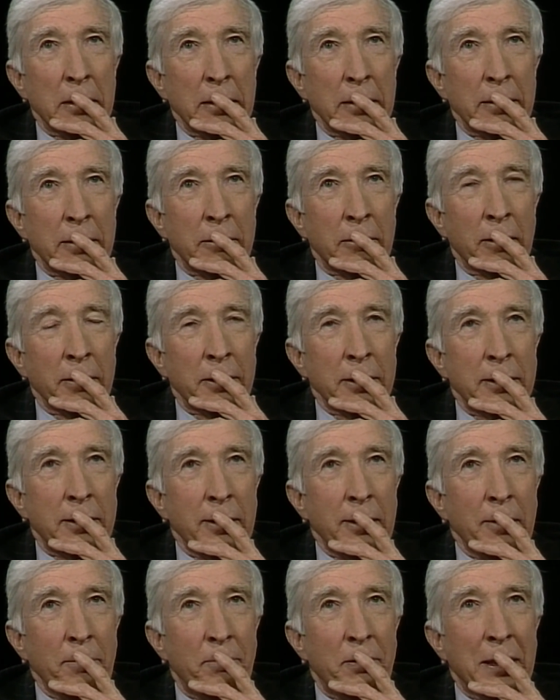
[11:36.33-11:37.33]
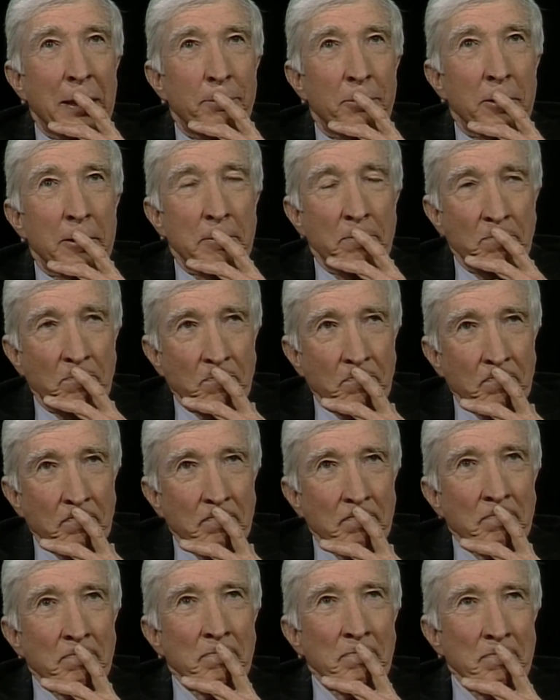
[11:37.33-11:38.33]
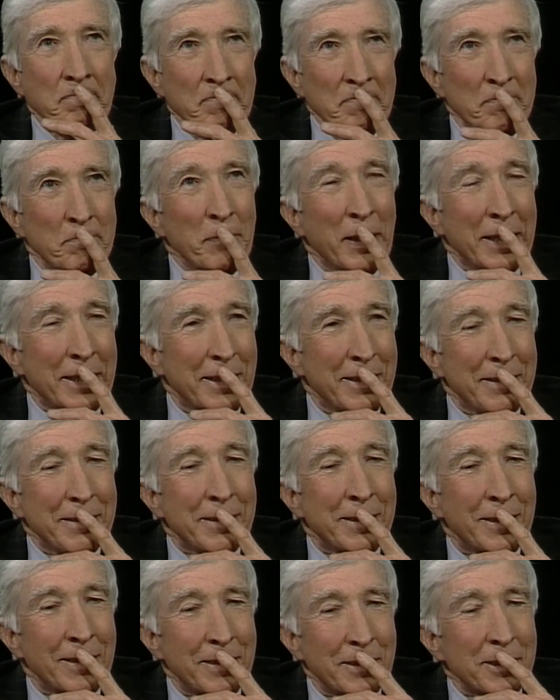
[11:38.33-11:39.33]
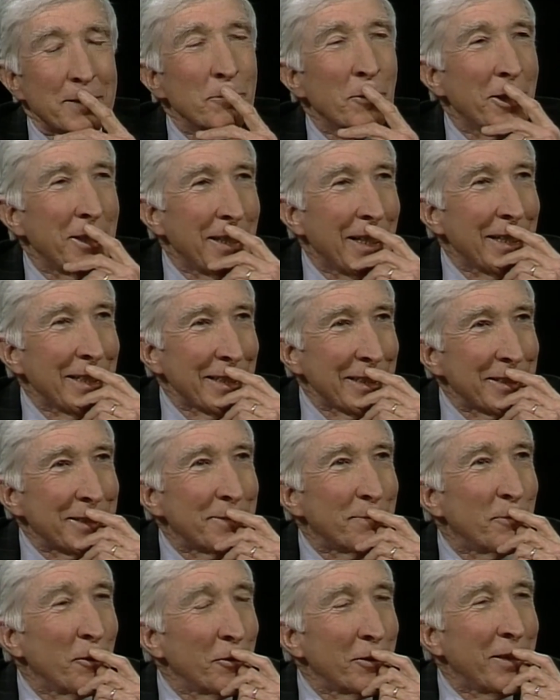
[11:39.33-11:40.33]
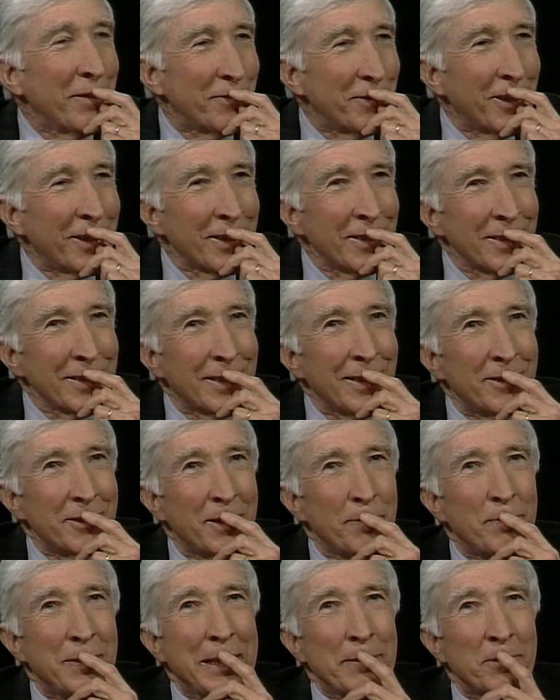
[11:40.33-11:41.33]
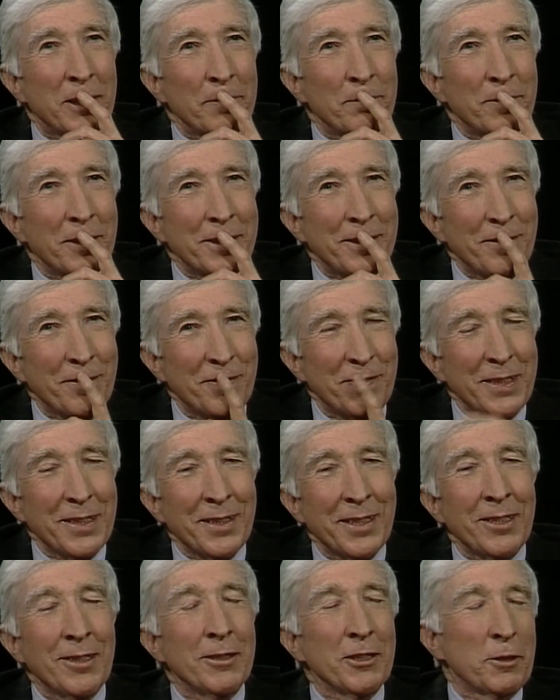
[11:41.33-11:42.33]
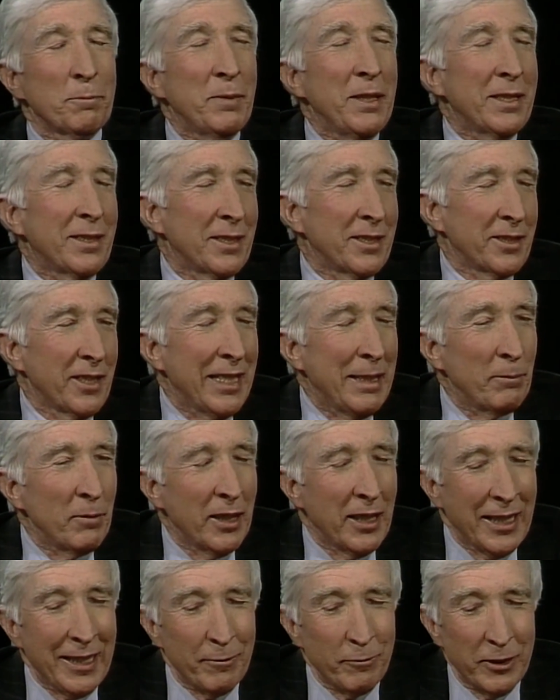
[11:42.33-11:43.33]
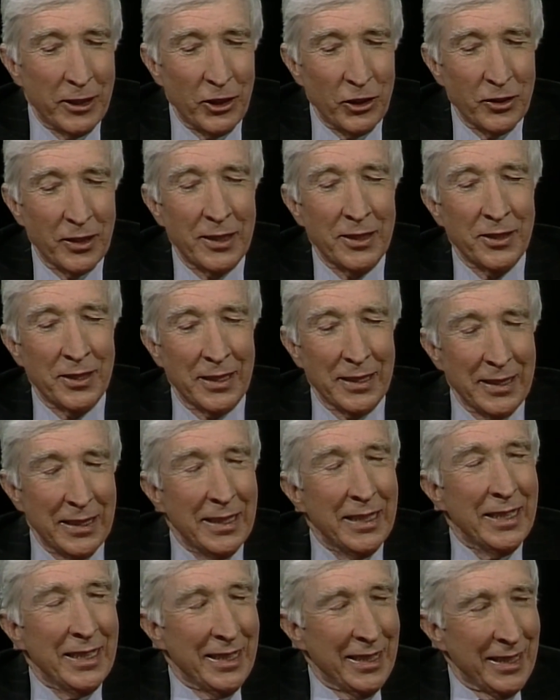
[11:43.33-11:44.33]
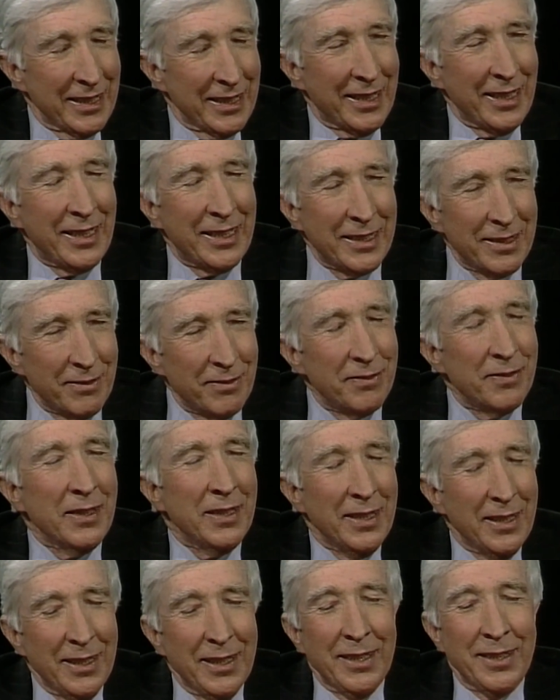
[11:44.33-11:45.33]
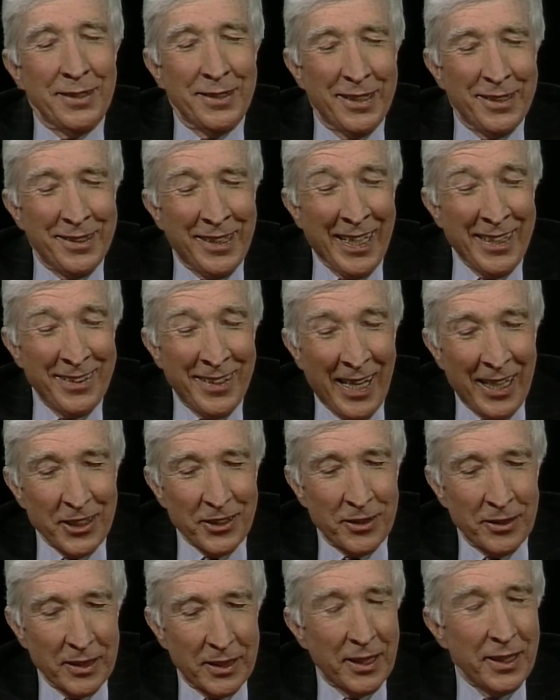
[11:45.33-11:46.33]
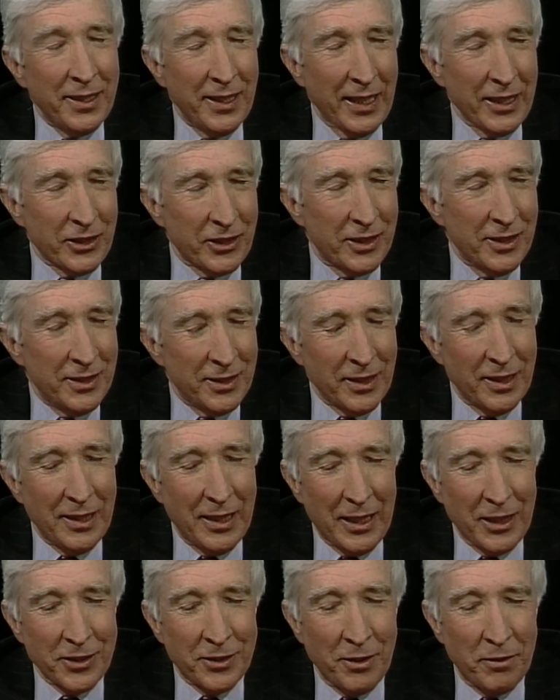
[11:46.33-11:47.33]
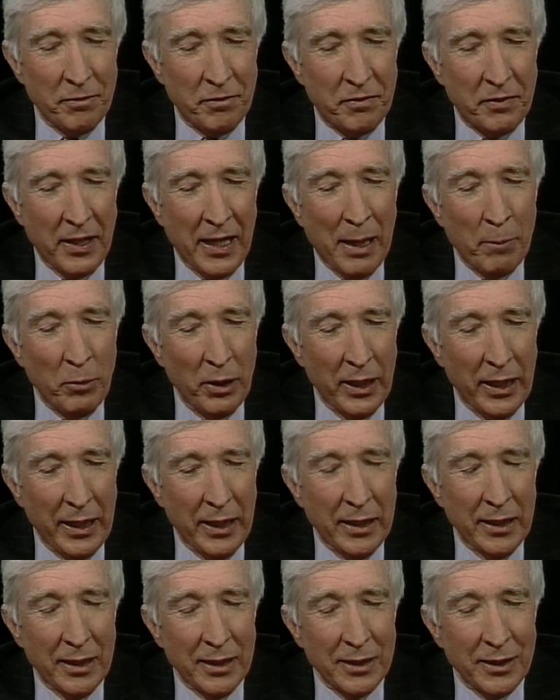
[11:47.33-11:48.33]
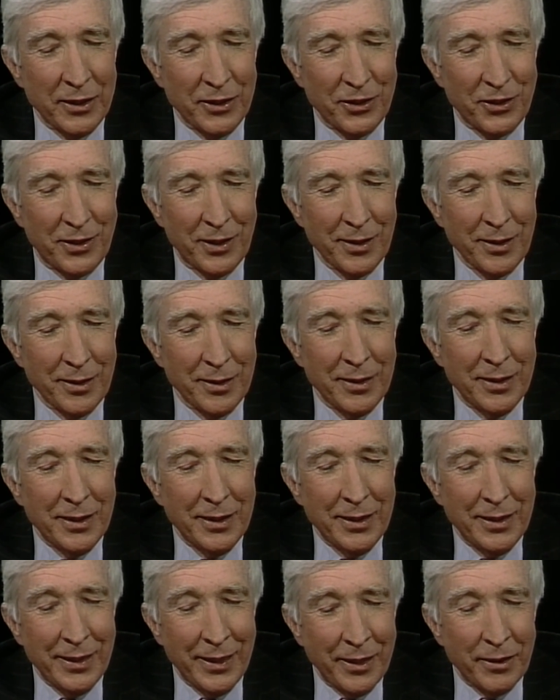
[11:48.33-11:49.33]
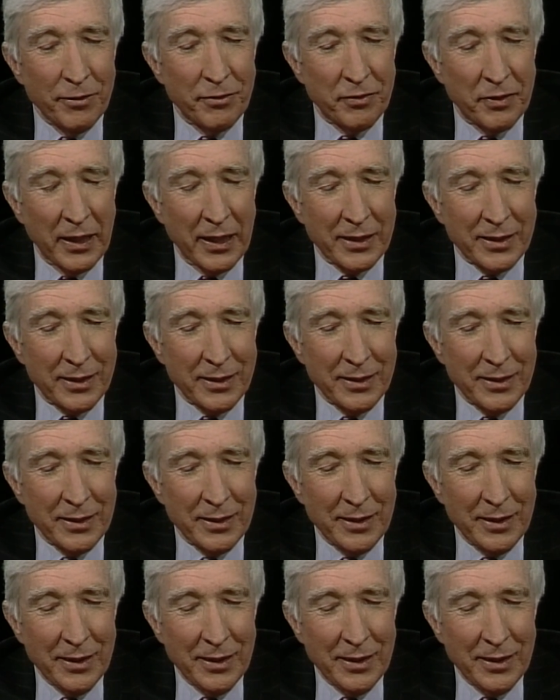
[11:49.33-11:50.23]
Uh, there are the city people, Mencken and other smart Alex, poking fun of the country people, but you feel they all speak the same language. There's a kind of na- national connection, the national family, uh, still in effect.